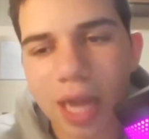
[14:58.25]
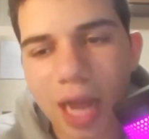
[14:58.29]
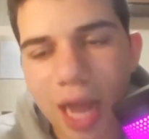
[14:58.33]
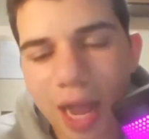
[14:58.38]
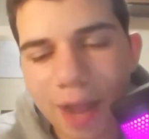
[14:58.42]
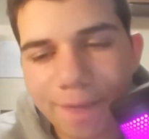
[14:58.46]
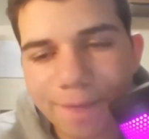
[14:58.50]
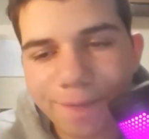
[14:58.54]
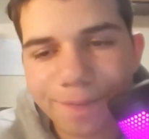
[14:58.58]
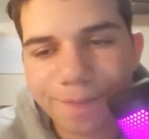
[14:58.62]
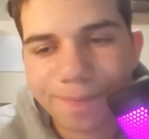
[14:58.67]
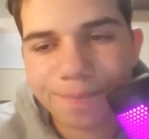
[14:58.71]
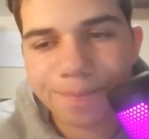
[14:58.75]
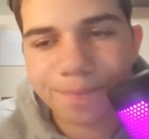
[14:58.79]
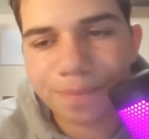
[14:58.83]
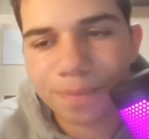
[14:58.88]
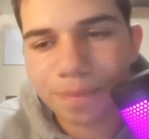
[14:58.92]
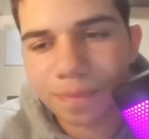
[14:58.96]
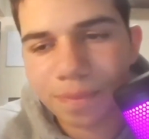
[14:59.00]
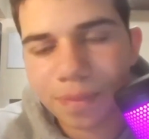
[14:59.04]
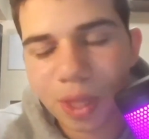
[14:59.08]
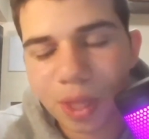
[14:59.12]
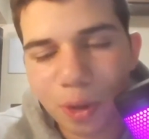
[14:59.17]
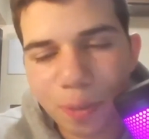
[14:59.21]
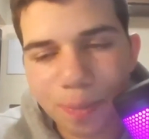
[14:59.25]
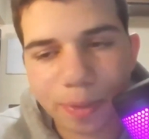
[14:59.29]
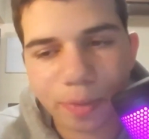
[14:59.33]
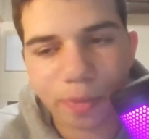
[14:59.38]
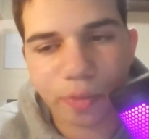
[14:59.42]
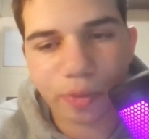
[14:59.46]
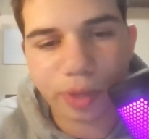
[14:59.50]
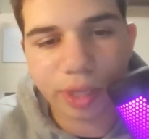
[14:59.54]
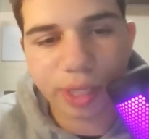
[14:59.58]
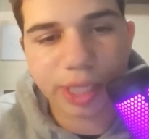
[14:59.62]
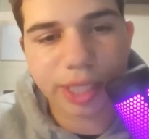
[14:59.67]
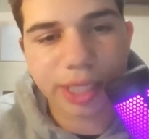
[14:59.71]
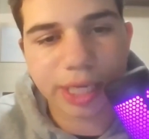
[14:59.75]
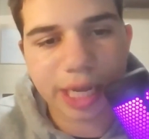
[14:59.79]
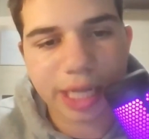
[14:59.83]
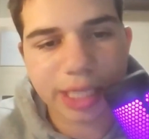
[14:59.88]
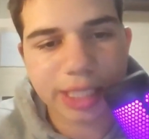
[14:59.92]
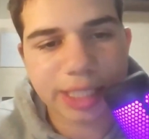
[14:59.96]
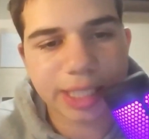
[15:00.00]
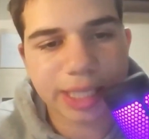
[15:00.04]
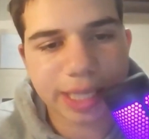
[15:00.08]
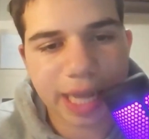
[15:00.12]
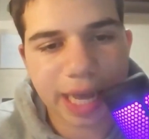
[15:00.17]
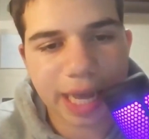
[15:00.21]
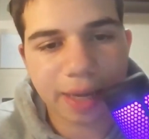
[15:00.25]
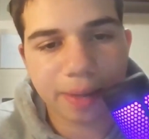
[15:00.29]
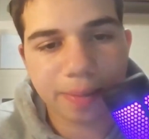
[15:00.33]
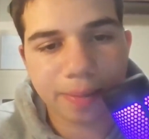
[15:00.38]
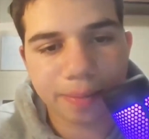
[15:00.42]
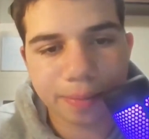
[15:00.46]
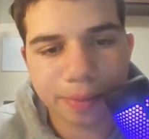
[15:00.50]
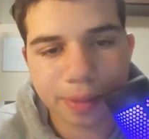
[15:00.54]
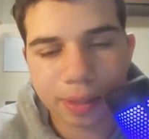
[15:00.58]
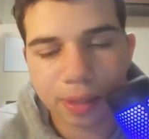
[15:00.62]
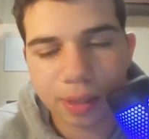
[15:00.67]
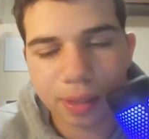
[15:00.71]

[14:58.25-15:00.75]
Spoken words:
it would be really nice to get him.